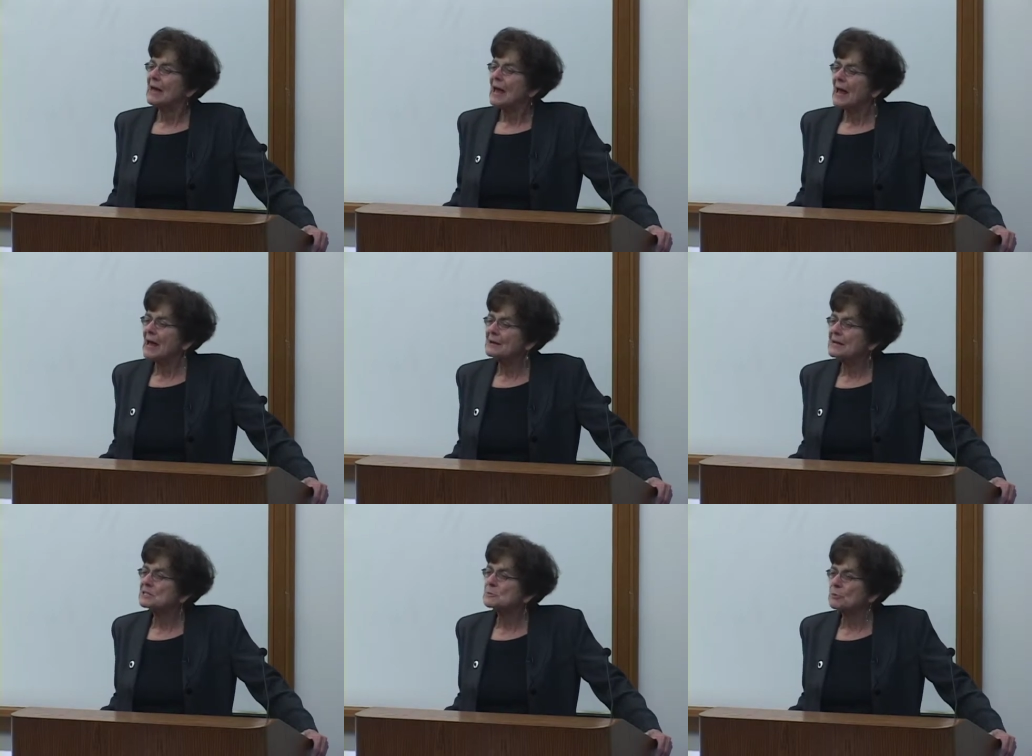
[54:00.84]
and
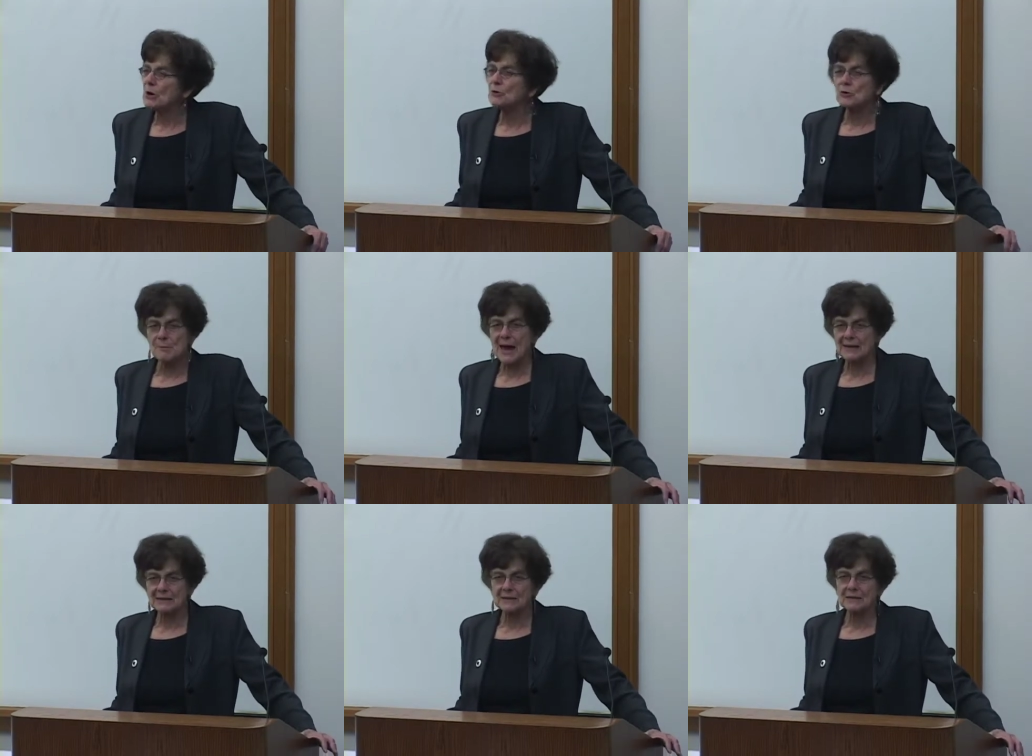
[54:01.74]
its
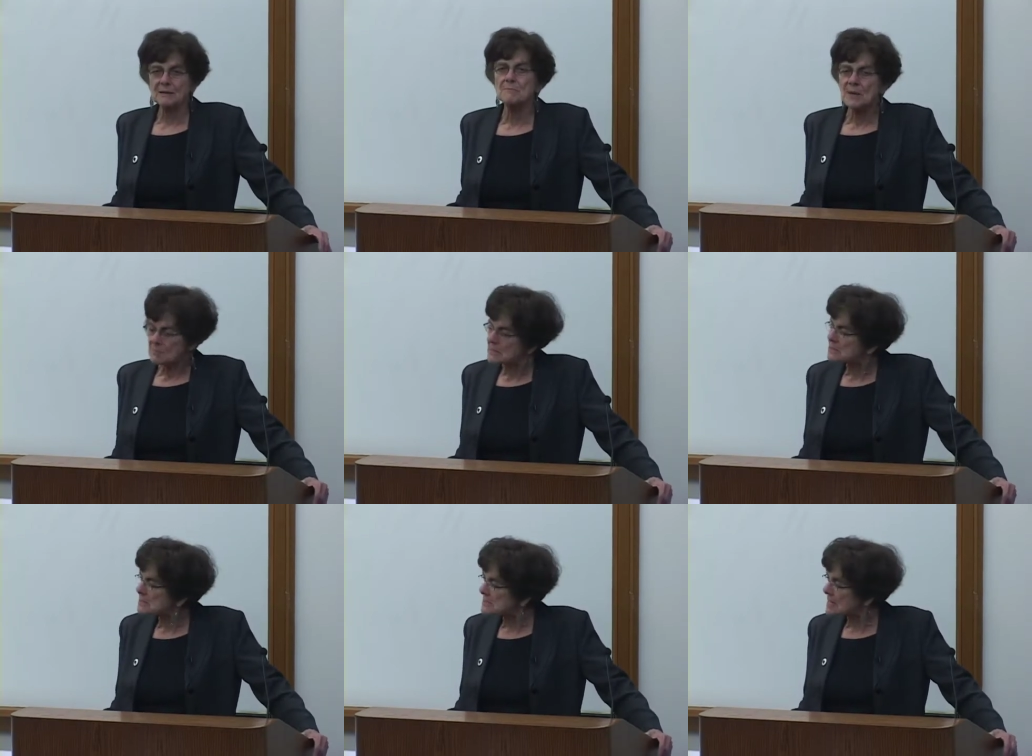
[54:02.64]
programmatic commitments
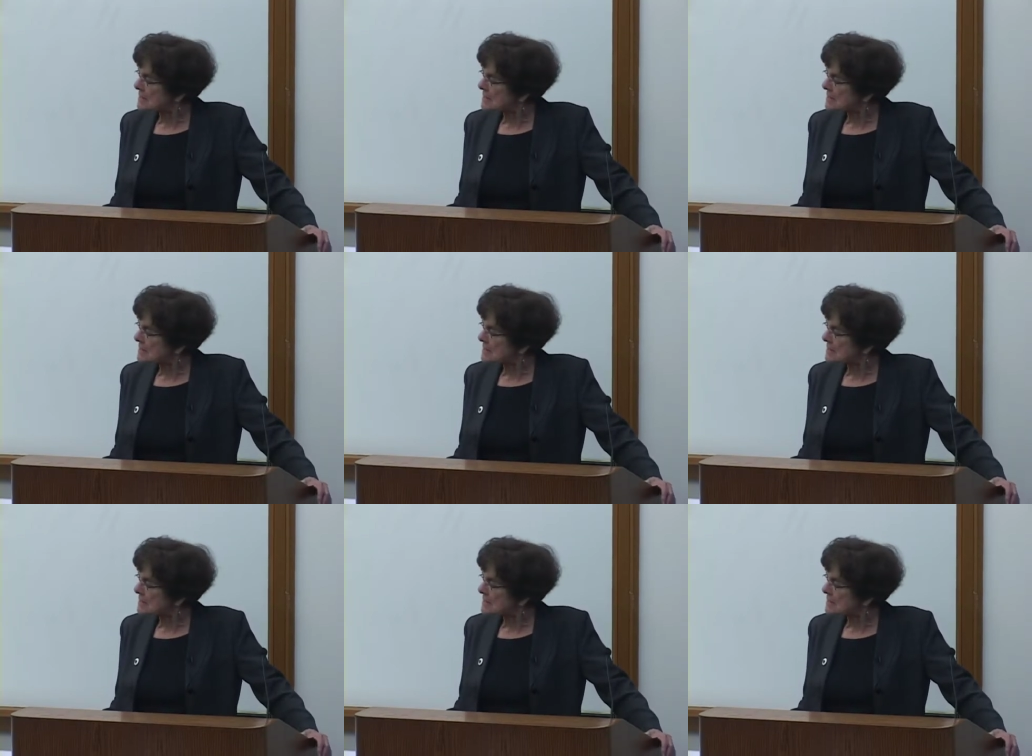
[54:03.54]
that